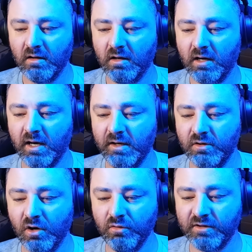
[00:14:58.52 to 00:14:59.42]
I
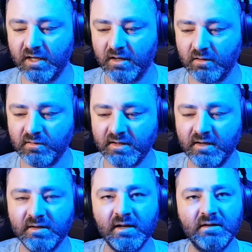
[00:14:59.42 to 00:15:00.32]
know there because
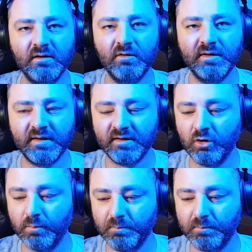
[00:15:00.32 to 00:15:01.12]
there's that little stop